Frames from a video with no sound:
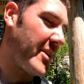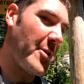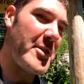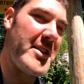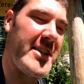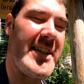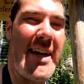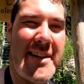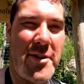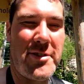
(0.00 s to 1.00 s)
So this is the
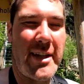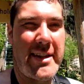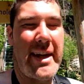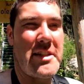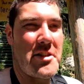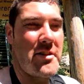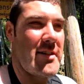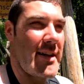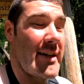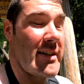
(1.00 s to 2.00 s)
end of that canyon,
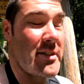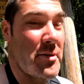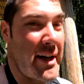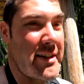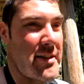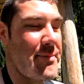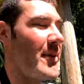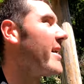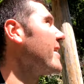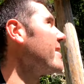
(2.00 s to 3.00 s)
and it's great.
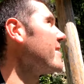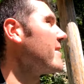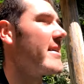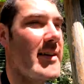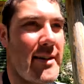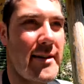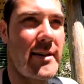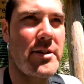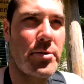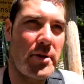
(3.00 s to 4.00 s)
And
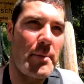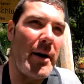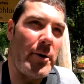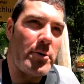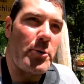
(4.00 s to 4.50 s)
it took about